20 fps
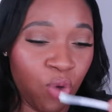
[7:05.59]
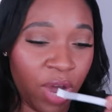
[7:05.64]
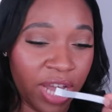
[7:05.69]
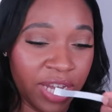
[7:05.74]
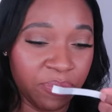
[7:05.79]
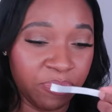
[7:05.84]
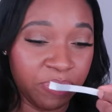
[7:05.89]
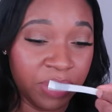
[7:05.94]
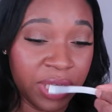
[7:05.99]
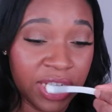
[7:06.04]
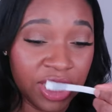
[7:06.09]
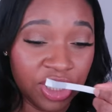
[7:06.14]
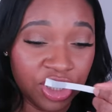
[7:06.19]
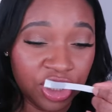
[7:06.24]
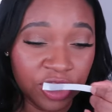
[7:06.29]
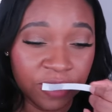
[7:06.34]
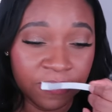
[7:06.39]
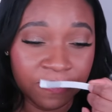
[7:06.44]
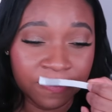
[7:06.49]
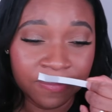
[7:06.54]
white
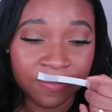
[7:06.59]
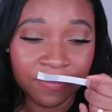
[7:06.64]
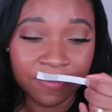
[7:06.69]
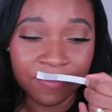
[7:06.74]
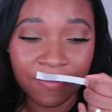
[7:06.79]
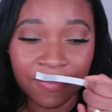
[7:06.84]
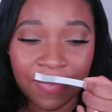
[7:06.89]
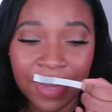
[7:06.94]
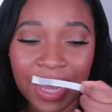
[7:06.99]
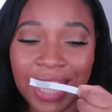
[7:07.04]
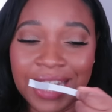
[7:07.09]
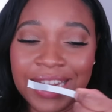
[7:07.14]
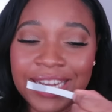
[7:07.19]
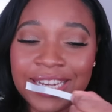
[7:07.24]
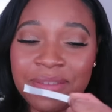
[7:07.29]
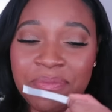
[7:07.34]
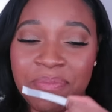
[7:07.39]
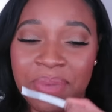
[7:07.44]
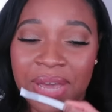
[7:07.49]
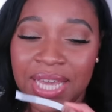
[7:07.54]
peach. And
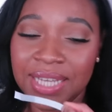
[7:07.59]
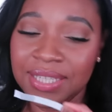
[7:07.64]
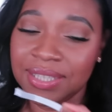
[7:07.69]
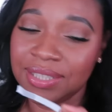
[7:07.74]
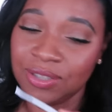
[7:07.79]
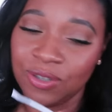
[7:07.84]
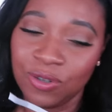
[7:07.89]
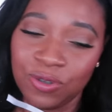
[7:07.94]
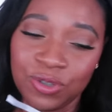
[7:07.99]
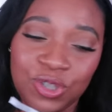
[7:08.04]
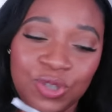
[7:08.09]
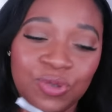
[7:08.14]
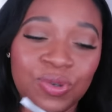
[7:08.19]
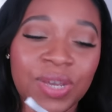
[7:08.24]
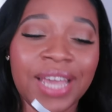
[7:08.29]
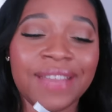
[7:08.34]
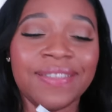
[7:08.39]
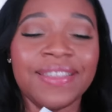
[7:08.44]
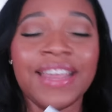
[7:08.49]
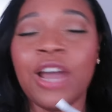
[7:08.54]
in the base notes, you
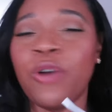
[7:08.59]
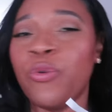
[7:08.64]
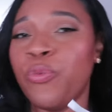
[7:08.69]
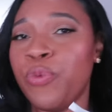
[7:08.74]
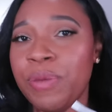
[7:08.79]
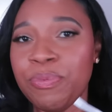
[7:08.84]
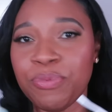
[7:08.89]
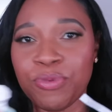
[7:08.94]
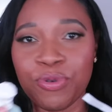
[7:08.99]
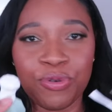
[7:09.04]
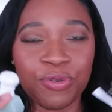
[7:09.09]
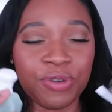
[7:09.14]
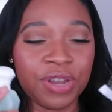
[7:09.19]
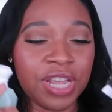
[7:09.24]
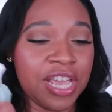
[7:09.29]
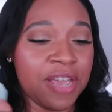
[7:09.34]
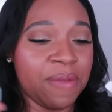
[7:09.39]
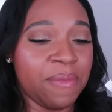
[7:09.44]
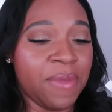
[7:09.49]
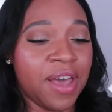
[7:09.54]
get that whipped
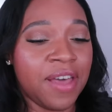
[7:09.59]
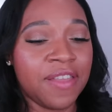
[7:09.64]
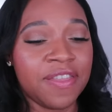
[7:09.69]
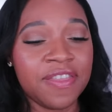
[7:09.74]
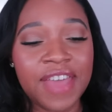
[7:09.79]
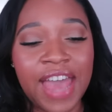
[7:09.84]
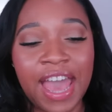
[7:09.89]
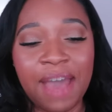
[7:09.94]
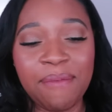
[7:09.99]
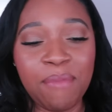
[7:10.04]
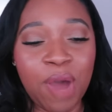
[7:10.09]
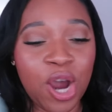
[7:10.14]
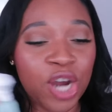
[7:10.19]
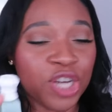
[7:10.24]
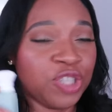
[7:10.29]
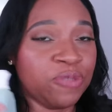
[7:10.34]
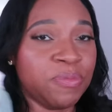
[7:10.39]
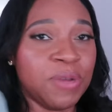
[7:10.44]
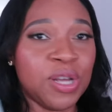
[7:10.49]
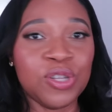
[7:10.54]
cream, that
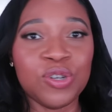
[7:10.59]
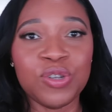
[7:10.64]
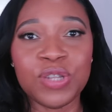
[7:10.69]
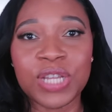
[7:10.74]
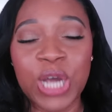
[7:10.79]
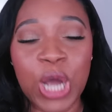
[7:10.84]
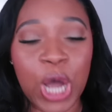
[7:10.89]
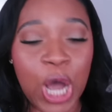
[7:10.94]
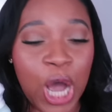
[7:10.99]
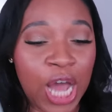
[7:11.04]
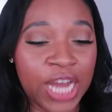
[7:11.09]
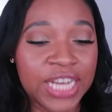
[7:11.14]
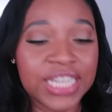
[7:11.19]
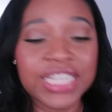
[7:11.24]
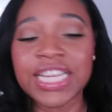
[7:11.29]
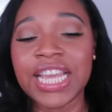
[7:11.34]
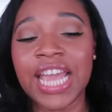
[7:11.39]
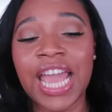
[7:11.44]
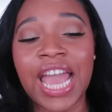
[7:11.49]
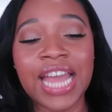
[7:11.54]
marshmallow, the
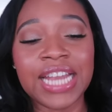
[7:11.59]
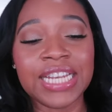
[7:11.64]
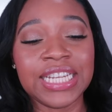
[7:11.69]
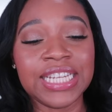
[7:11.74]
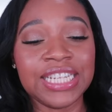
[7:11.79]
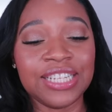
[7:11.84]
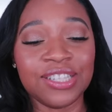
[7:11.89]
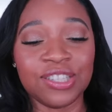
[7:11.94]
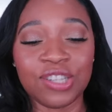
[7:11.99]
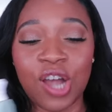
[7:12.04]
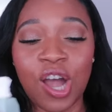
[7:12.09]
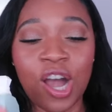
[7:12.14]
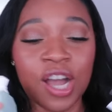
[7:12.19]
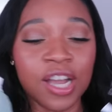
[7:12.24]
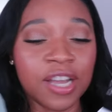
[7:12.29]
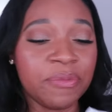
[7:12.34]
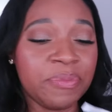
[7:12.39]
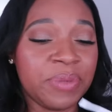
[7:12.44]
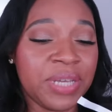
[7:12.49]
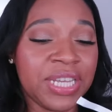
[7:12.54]
cotton candy, the
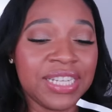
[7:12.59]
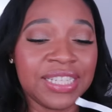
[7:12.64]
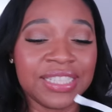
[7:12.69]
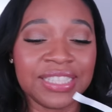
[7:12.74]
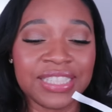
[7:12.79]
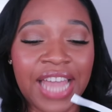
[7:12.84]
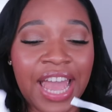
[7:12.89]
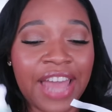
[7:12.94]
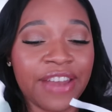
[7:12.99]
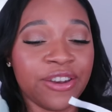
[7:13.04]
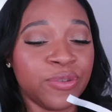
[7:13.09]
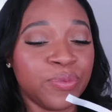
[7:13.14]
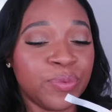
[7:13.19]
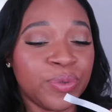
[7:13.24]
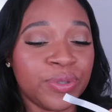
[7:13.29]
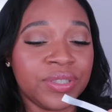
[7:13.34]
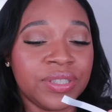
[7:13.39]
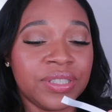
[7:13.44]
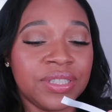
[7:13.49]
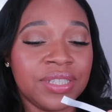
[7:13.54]
tonka bean, the
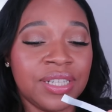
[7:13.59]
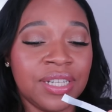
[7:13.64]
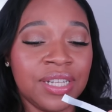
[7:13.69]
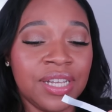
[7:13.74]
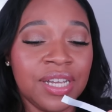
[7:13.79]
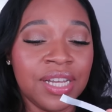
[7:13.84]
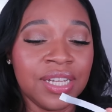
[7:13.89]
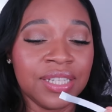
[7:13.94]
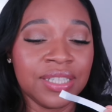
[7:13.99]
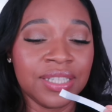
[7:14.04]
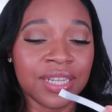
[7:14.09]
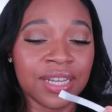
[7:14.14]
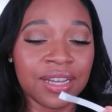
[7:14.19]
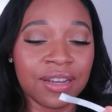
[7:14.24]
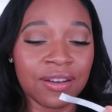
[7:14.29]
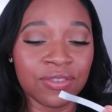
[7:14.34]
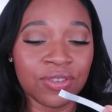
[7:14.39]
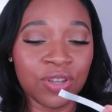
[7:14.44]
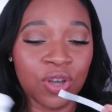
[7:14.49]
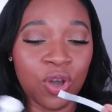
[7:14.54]
sandalwood, the
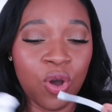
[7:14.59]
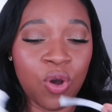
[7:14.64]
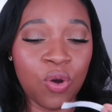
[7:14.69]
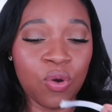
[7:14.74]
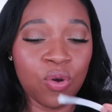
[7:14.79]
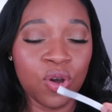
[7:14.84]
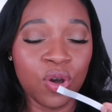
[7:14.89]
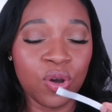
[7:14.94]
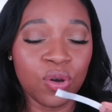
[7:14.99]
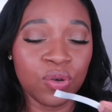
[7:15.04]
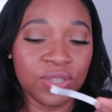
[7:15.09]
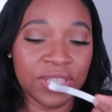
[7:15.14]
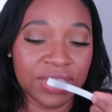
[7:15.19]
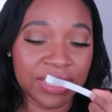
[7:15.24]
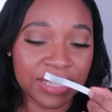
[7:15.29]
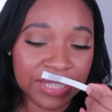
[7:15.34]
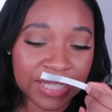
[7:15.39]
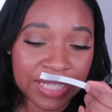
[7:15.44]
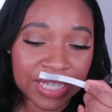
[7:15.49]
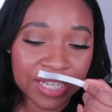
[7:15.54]
cocoa, the
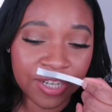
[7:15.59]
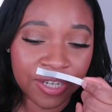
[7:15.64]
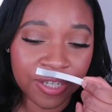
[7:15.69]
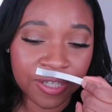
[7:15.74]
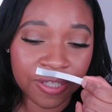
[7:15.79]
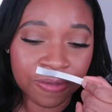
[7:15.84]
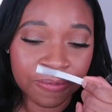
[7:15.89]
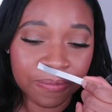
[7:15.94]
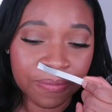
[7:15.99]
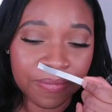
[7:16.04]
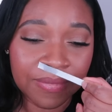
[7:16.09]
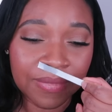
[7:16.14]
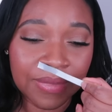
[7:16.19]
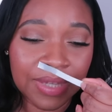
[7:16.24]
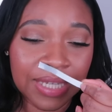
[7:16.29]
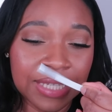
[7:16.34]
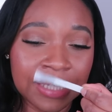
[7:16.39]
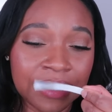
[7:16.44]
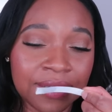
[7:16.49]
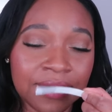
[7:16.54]
cedar.
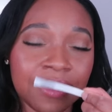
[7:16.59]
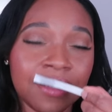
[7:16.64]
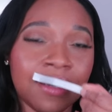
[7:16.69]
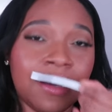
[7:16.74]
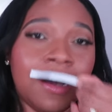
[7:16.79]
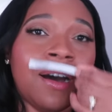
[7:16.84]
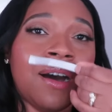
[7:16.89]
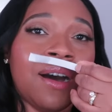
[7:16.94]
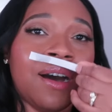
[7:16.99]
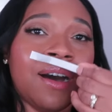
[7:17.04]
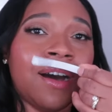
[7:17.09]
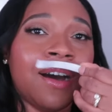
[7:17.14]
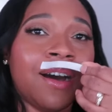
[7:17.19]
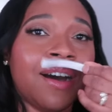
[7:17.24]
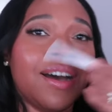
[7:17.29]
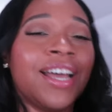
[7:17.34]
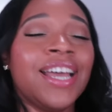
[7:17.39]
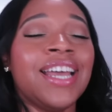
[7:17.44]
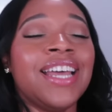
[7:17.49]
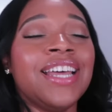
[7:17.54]

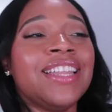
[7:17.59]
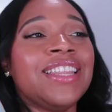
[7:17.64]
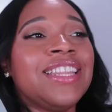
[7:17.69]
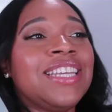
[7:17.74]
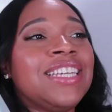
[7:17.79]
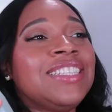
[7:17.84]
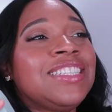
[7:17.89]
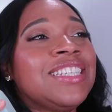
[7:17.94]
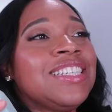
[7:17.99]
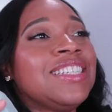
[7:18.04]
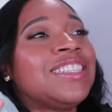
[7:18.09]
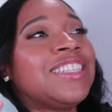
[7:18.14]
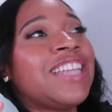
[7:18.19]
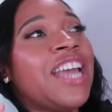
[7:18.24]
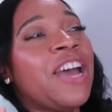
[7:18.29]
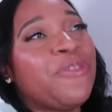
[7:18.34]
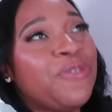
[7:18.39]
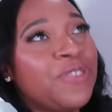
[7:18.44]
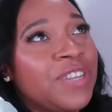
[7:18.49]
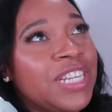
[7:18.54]
This is
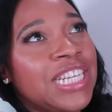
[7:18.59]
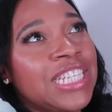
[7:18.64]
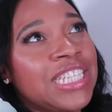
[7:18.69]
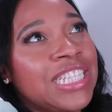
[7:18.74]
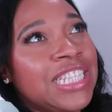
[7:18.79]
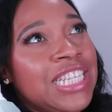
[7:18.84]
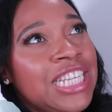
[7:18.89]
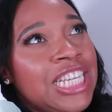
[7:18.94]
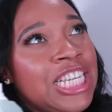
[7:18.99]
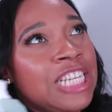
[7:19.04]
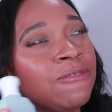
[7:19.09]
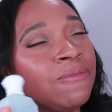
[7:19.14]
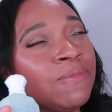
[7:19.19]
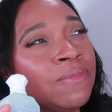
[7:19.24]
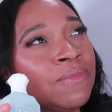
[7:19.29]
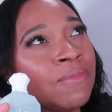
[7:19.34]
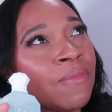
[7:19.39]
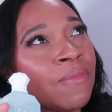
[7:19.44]
definitely